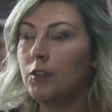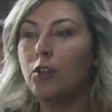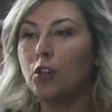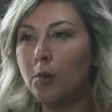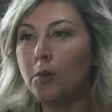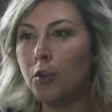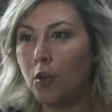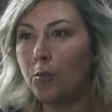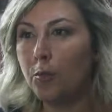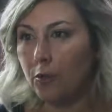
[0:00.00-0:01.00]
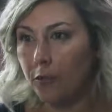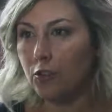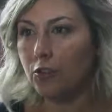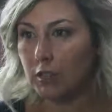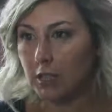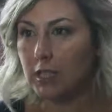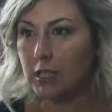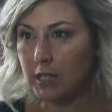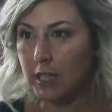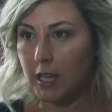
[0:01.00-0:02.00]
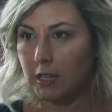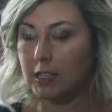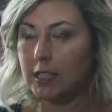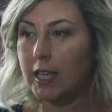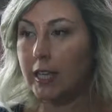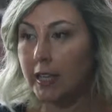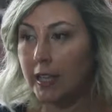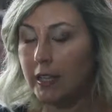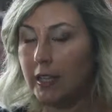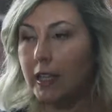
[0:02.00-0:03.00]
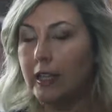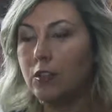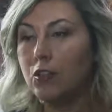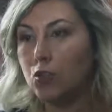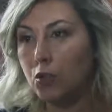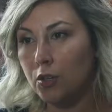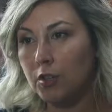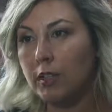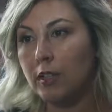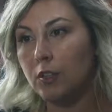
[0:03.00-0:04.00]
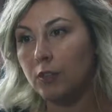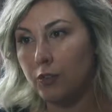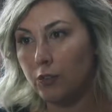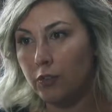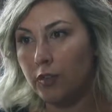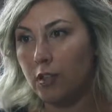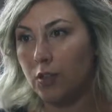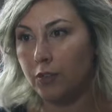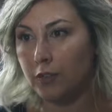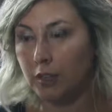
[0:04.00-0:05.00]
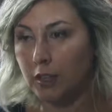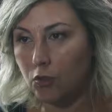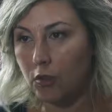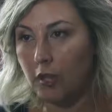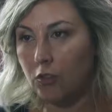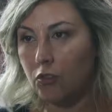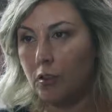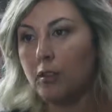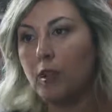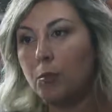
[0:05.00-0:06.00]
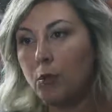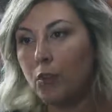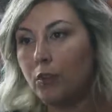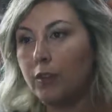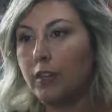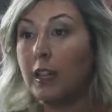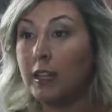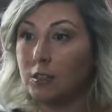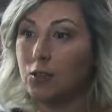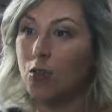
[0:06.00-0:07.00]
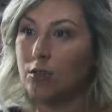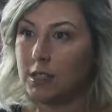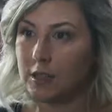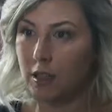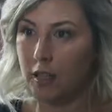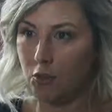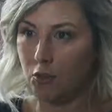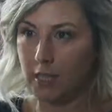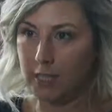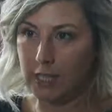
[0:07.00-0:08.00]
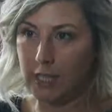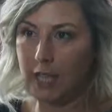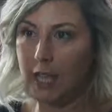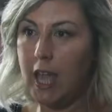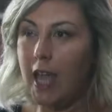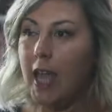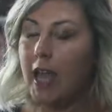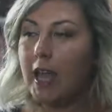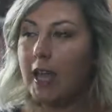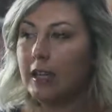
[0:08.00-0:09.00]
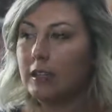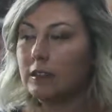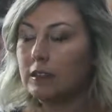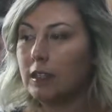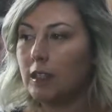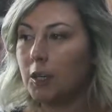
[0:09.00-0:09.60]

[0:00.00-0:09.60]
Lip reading: development of professional skills. And then in the 3rd and the 4th year of their education, the number of elective courses are increasing. And